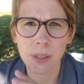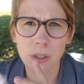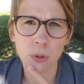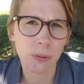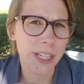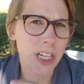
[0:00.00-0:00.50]

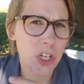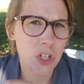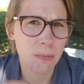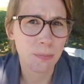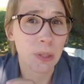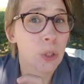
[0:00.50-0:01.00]
greenish
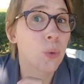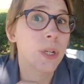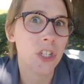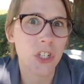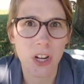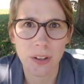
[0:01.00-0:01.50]

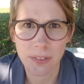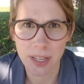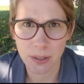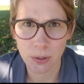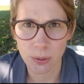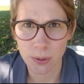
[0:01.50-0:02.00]
bluish stuff
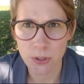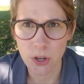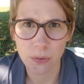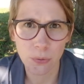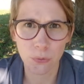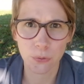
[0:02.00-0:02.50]
that grows
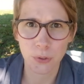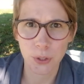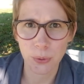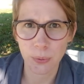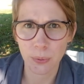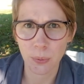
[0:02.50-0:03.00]
on fruit,